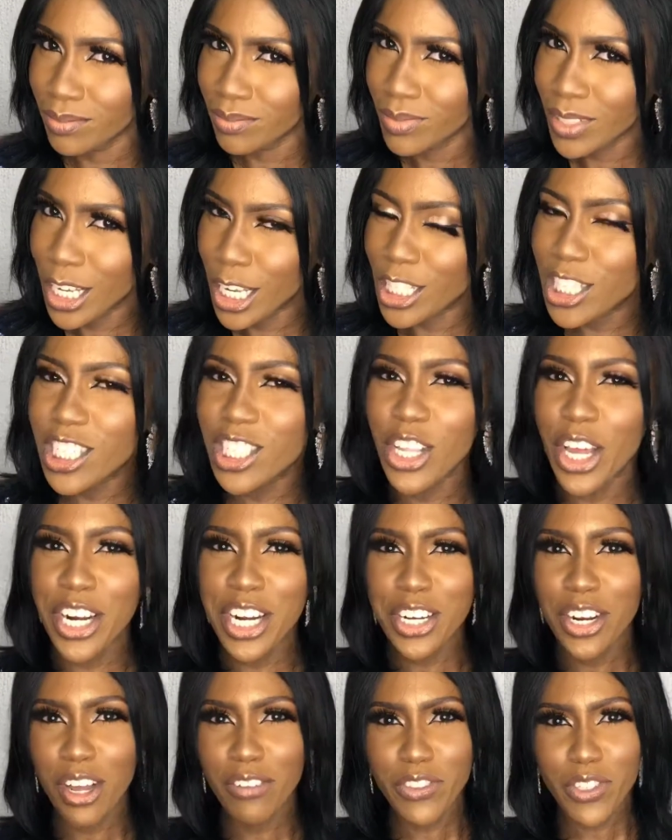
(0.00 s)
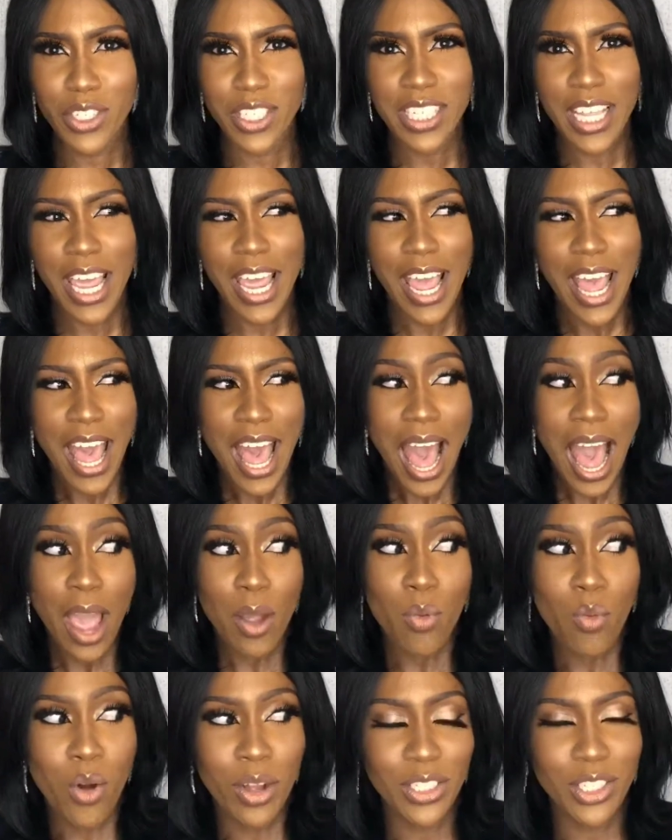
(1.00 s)
It's not enough to say, I
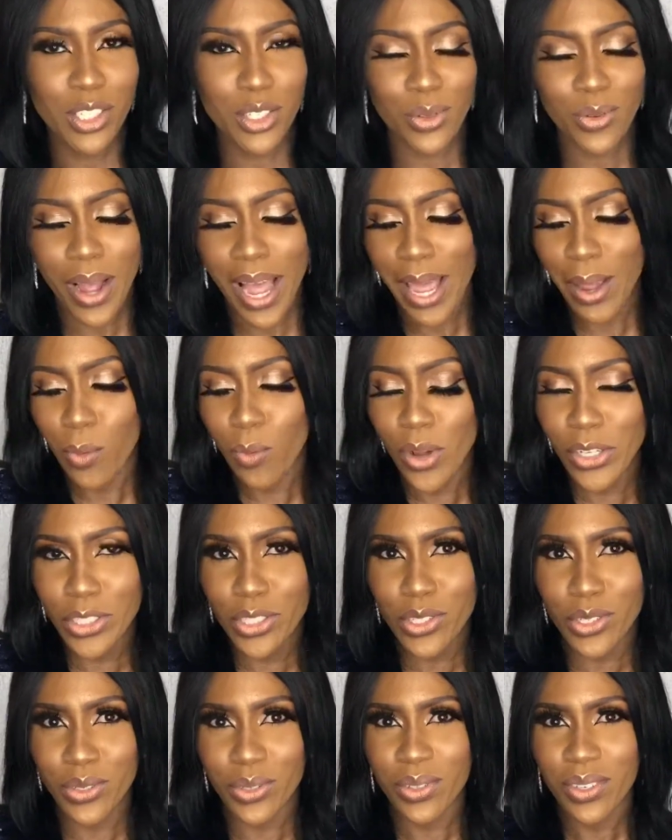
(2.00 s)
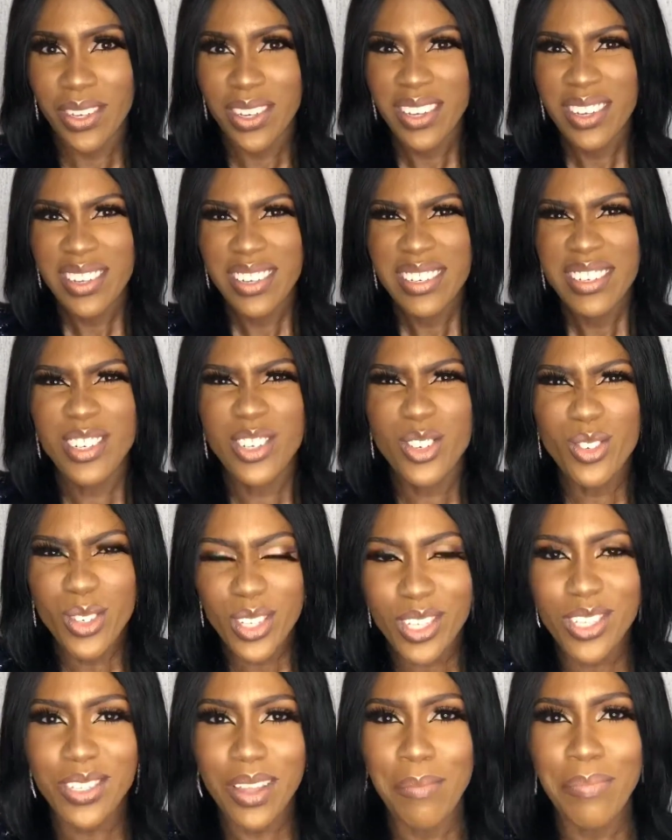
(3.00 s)
want to. Do
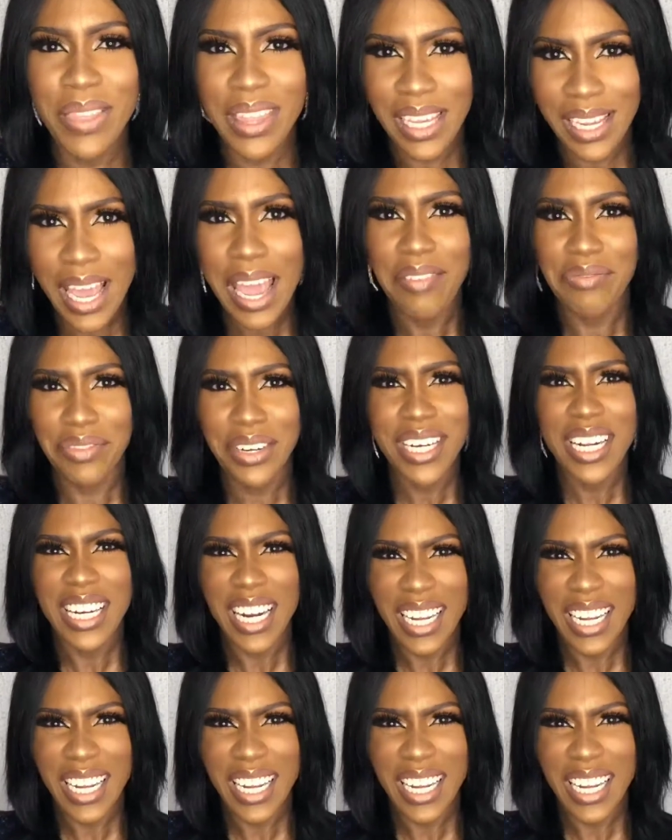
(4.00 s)
something every day that